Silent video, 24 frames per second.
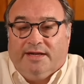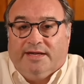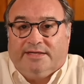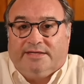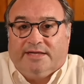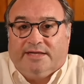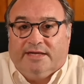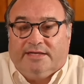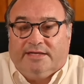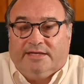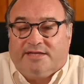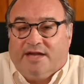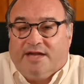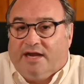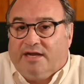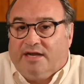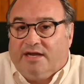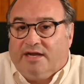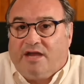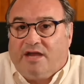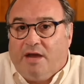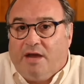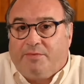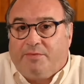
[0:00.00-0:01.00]
it, it's not
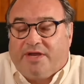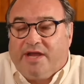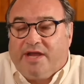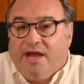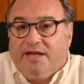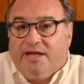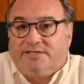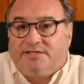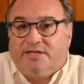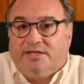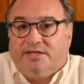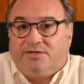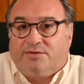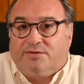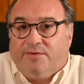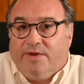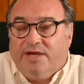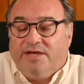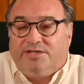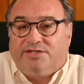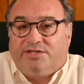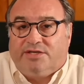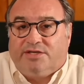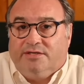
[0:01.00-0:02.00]
a complicated
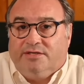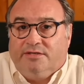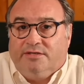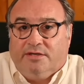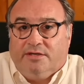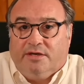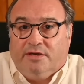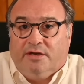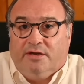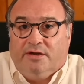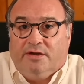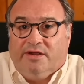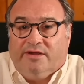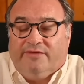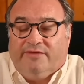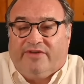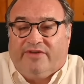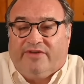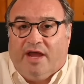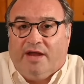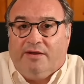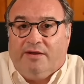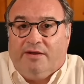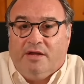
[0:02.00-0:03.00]
situation. You know, you've
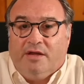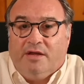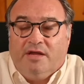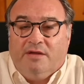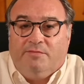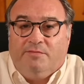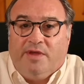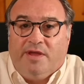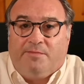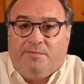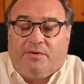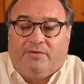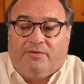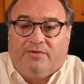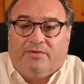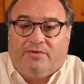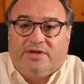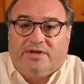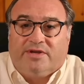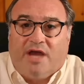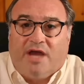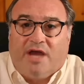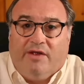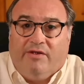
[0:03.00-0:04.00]
got people
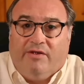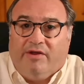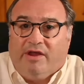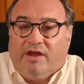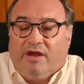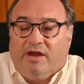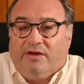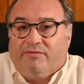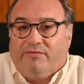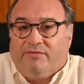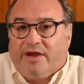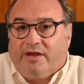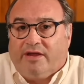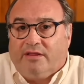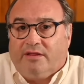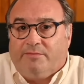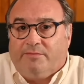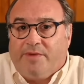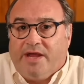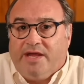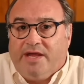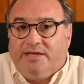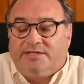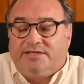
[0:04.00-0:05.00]
retiring on a regular
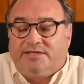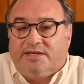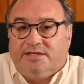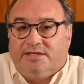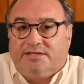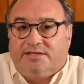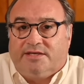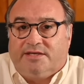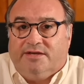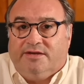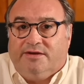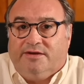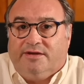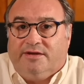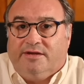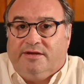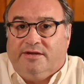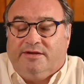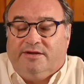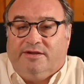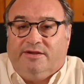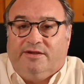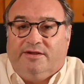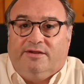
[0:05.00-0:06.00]
basis, and you
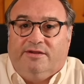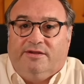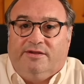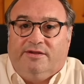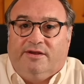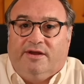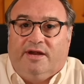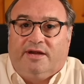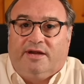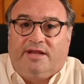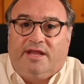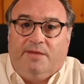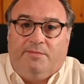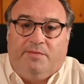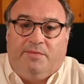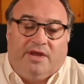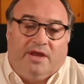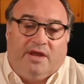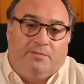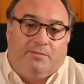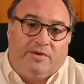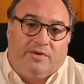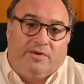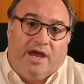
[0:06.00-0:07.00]
you're not keeping
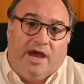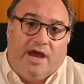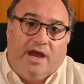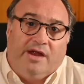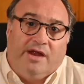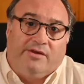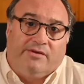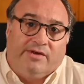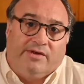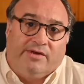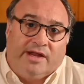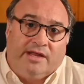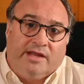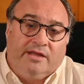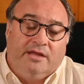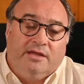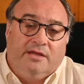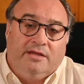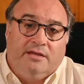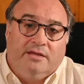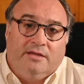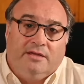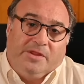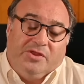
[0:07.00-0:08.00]
up with hiring.
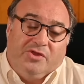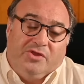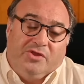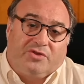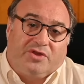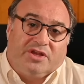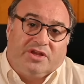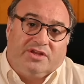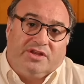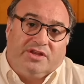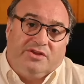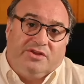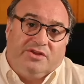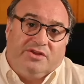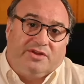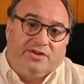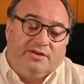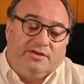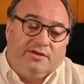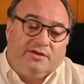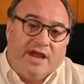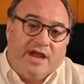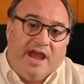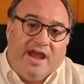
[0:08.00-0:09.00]
You can you
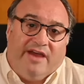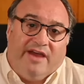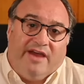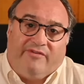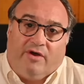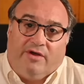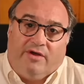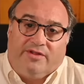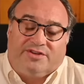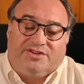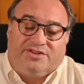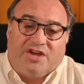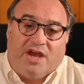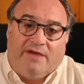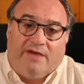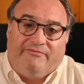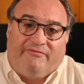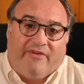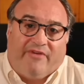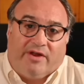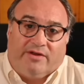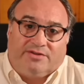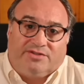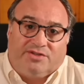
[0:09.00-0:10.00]
can have all the job
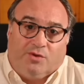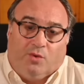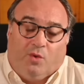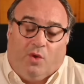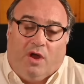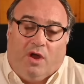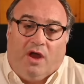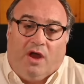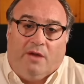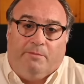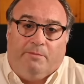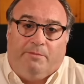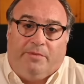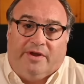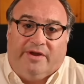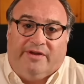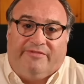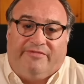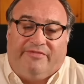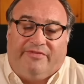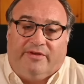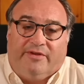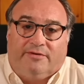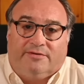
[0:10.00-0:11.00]
fairs you want, but
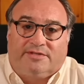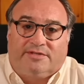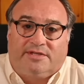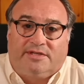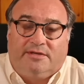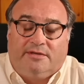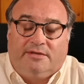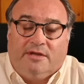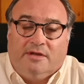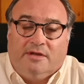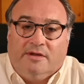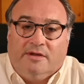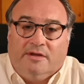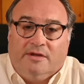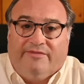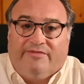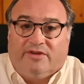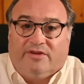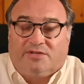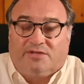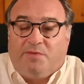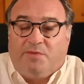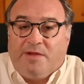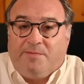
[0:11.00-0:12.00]
if those if
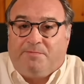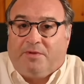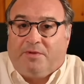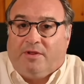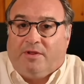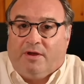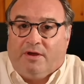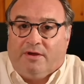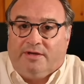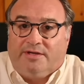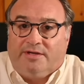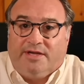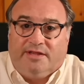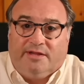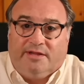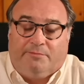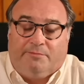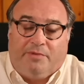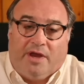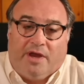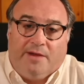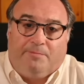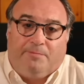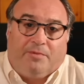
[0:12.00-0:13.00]
those people aren't in the
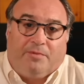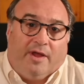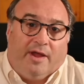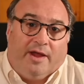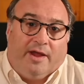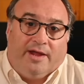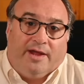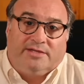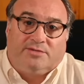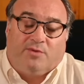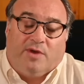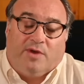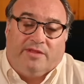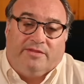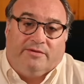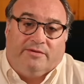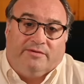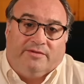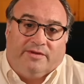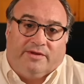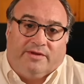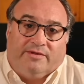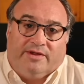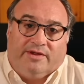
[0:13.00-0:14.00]
pipelines,
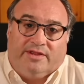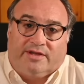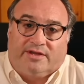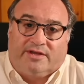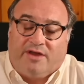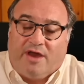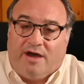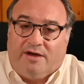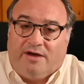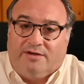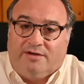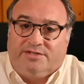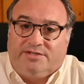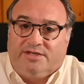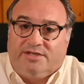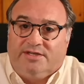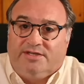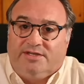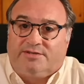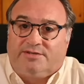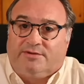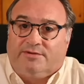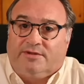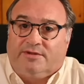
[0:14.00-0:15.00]
whether they're in the
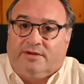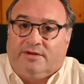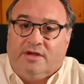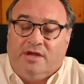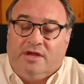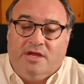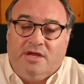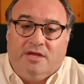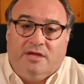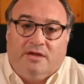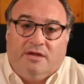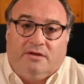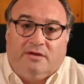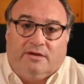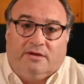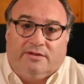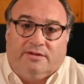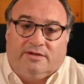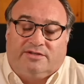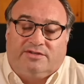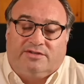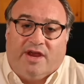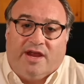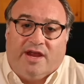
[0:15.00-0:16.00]
colleges or the or
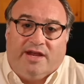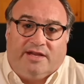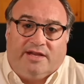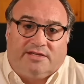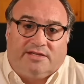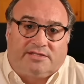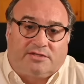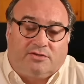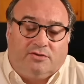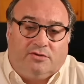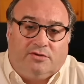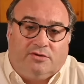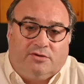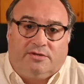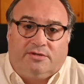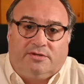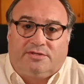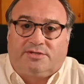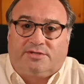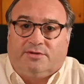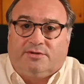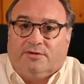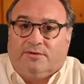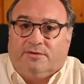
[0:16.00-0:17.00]
the training
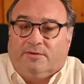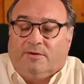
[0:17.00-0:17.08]
schools or,